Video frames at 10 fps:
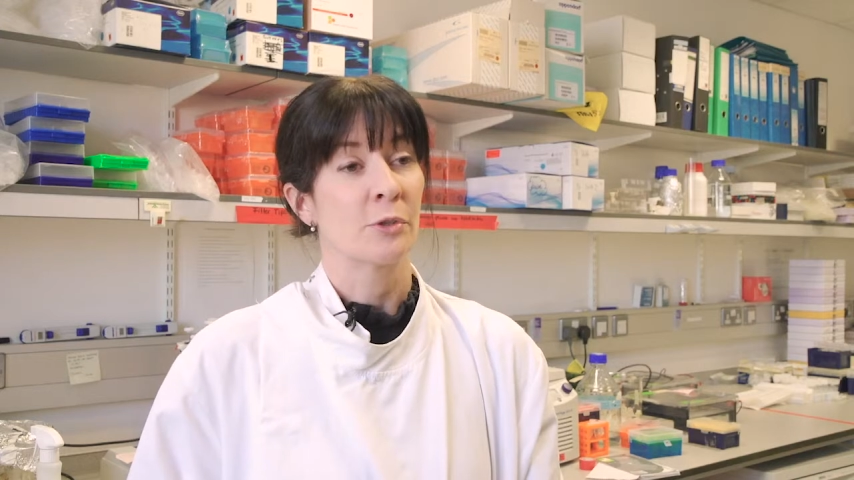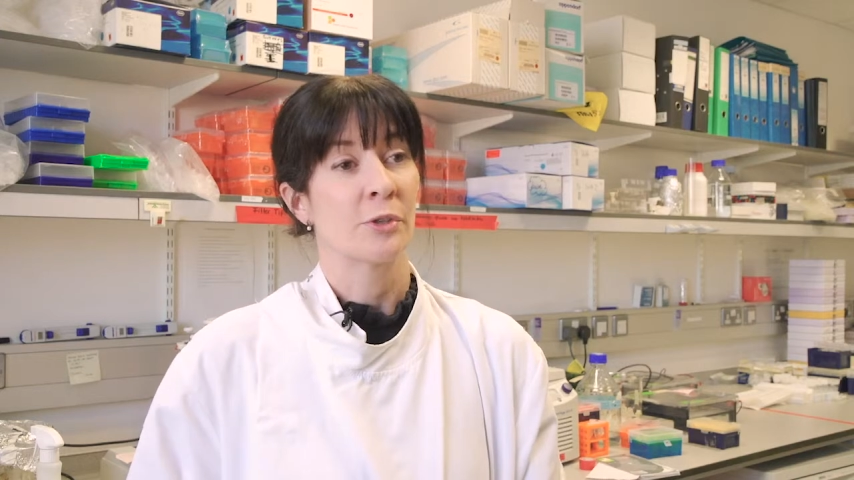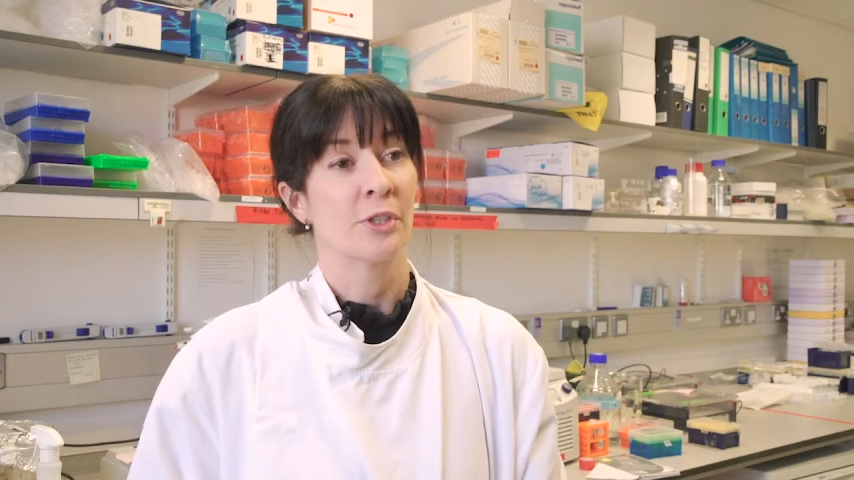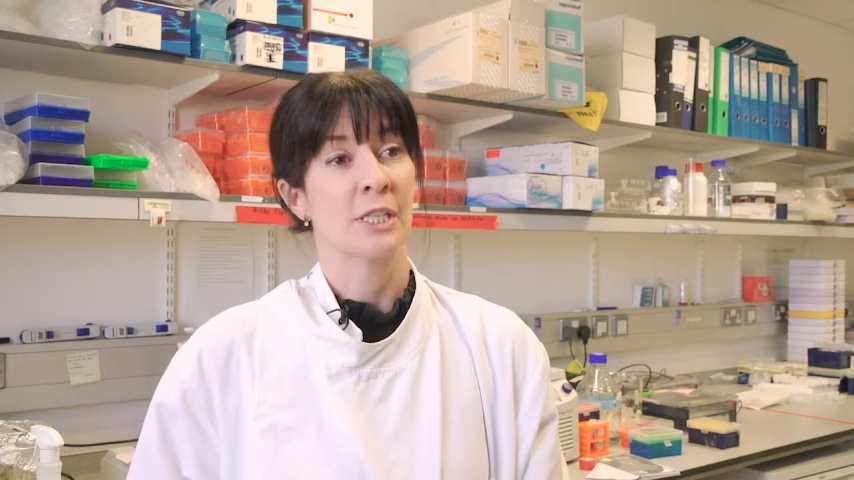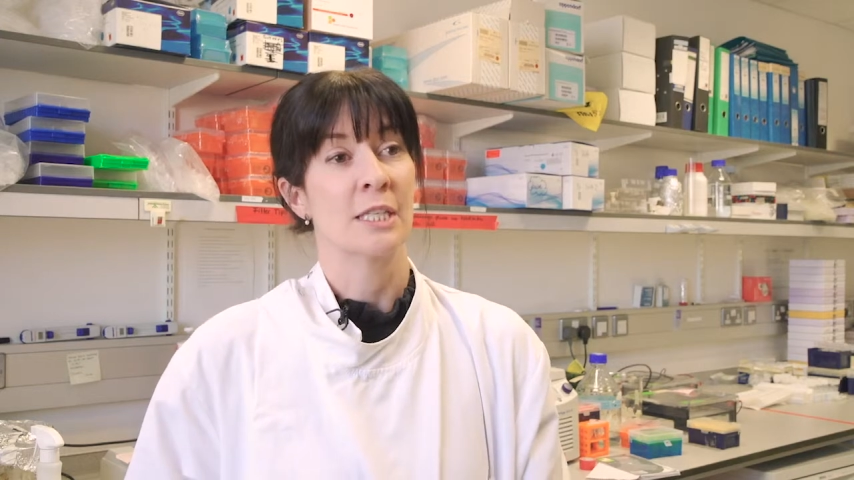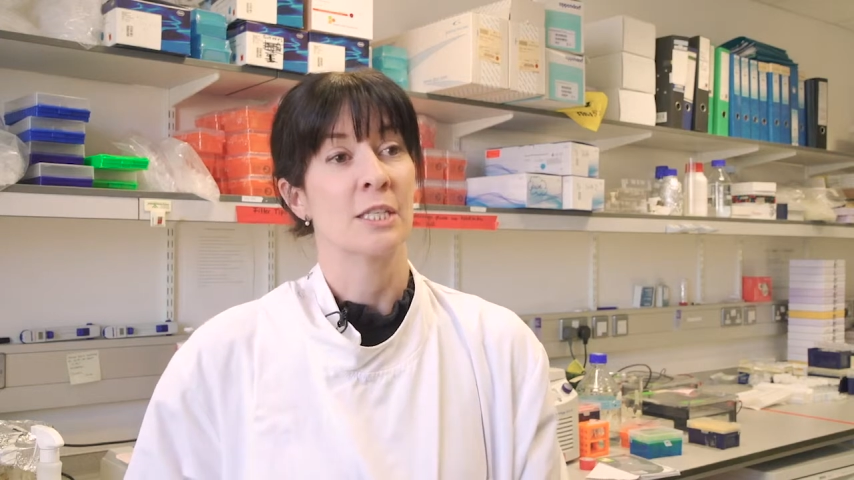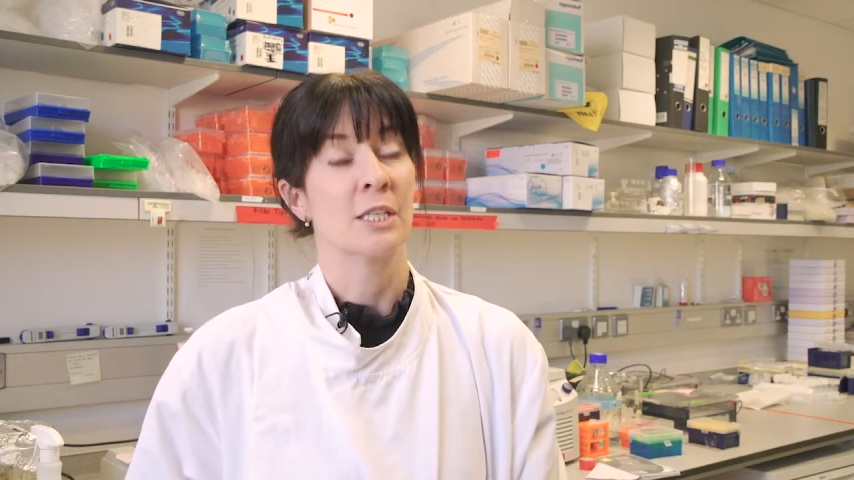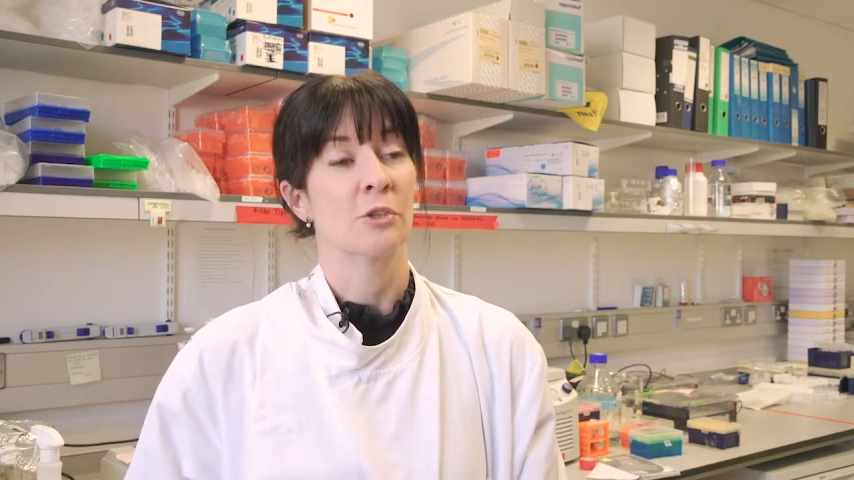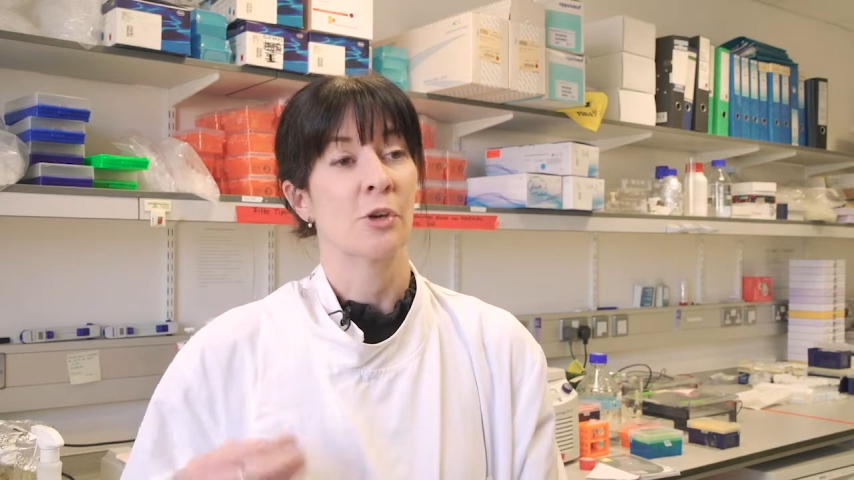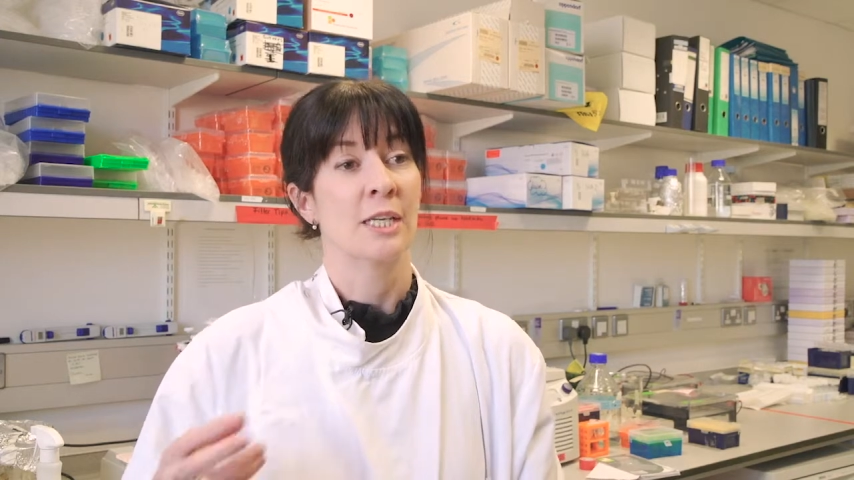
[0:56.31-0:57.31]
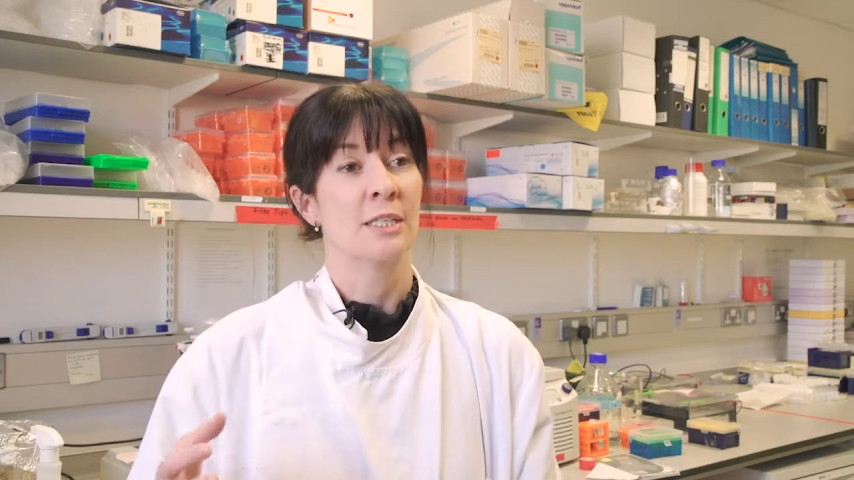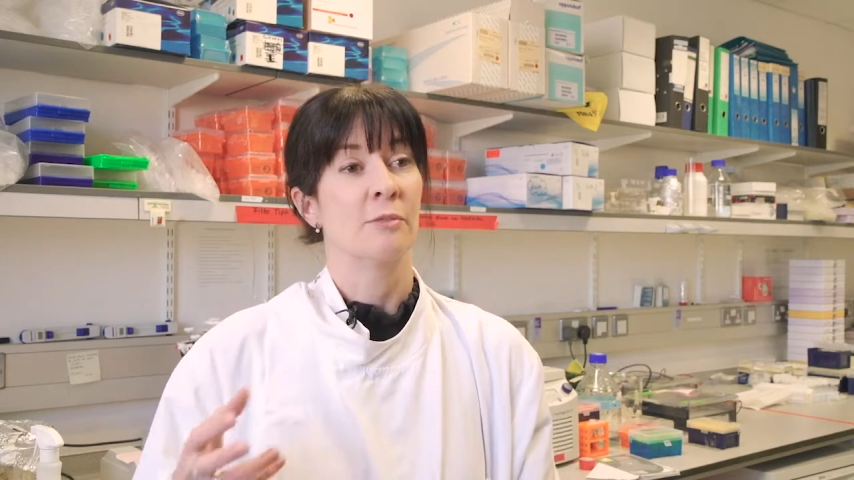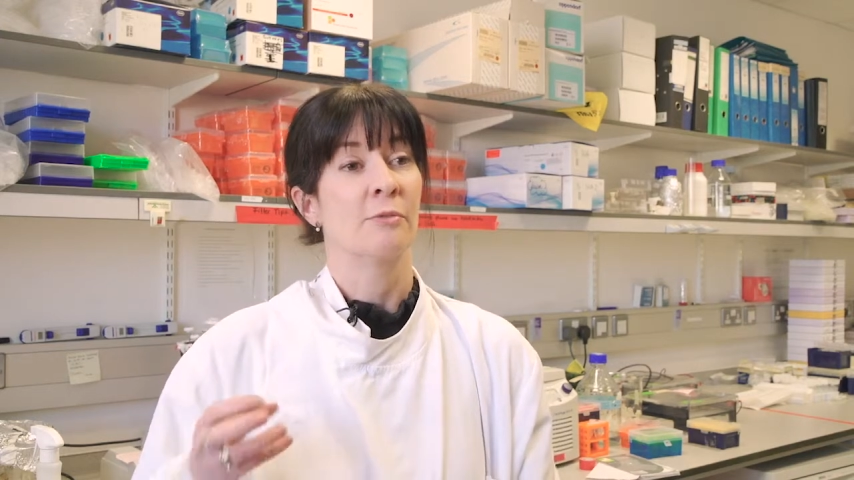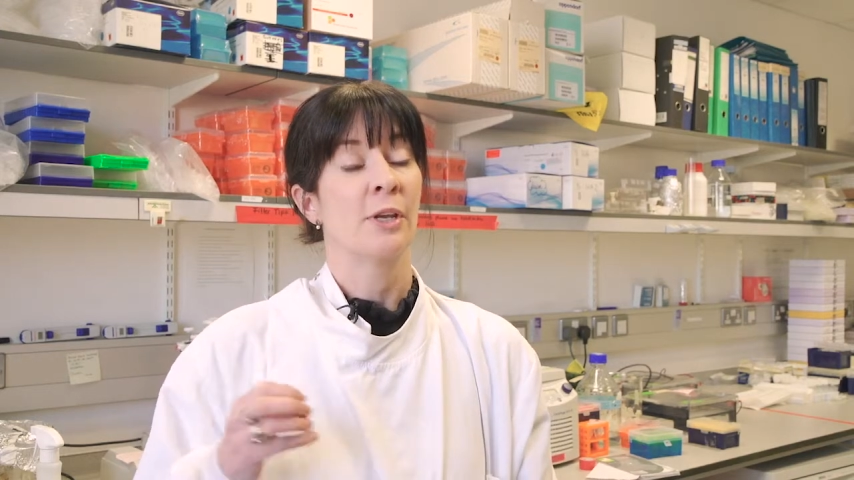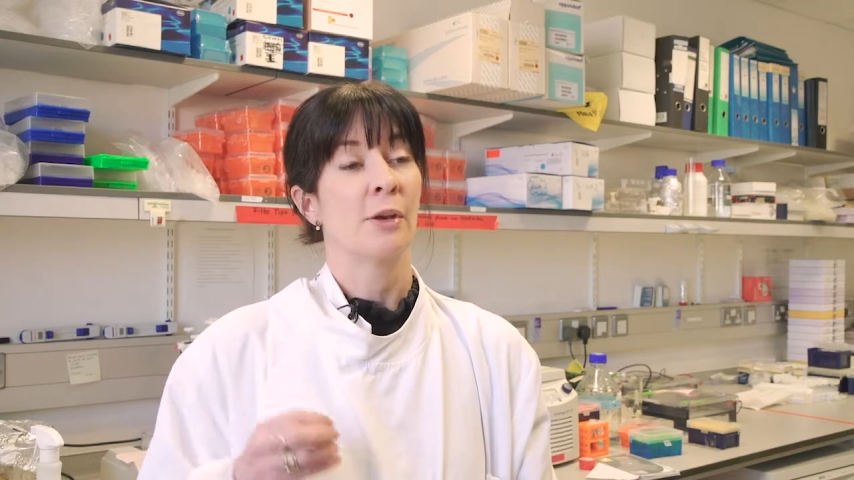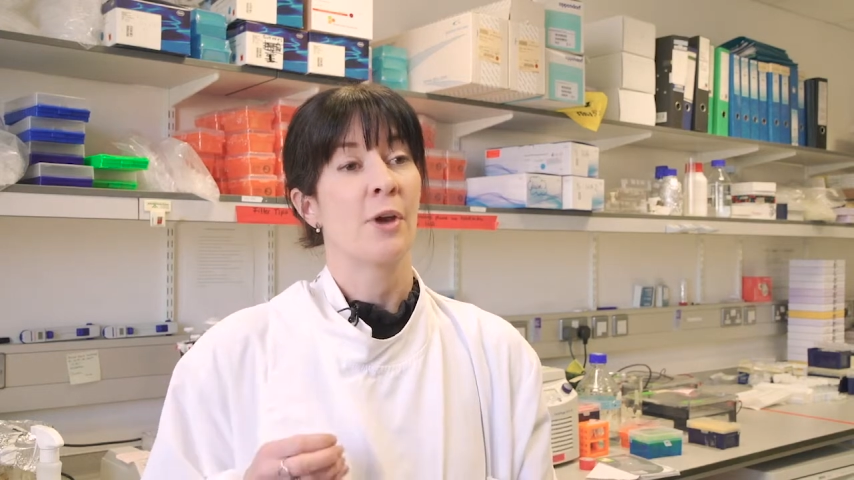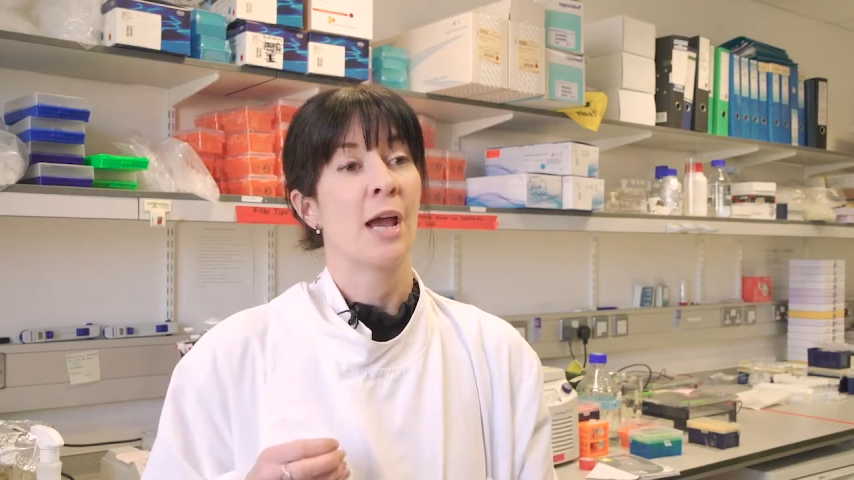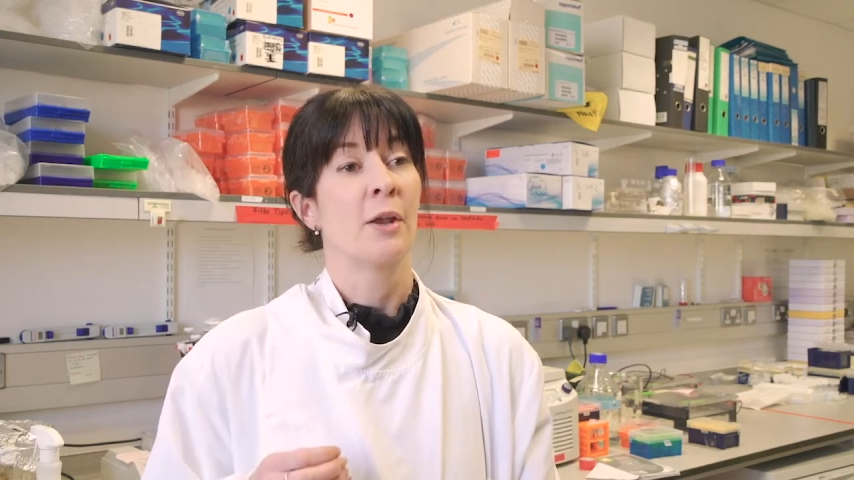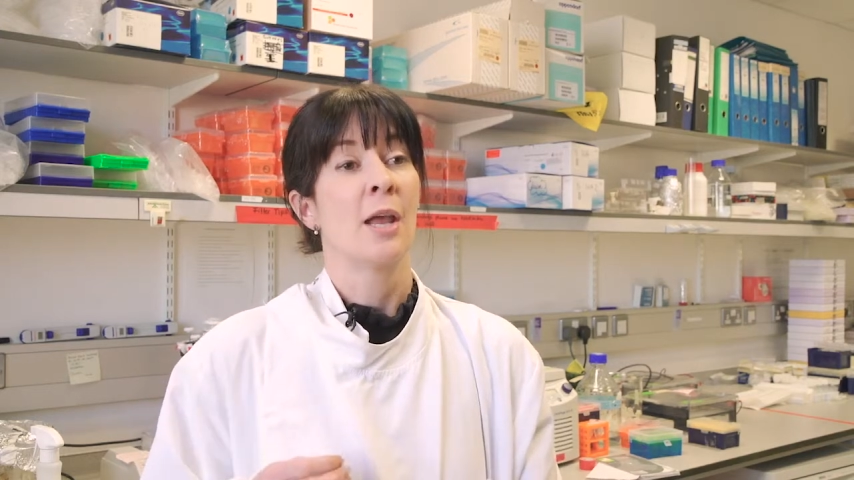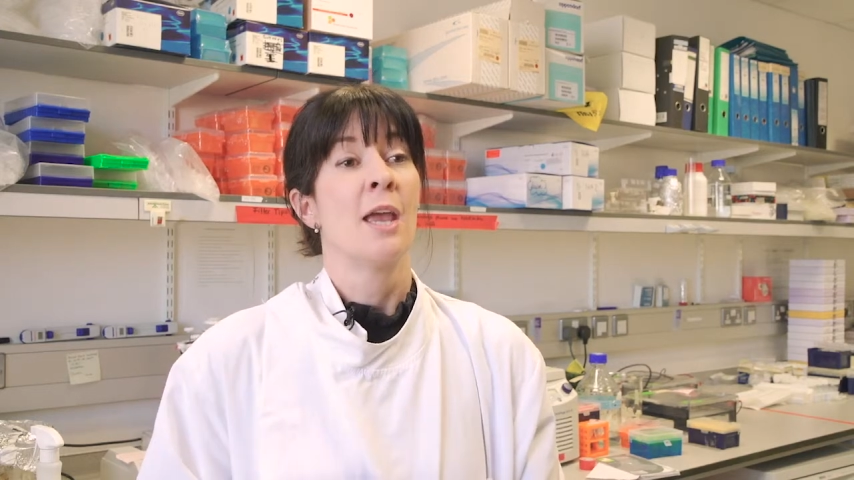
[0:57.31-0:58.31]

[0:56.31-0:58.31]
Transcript: organs and trying to figure out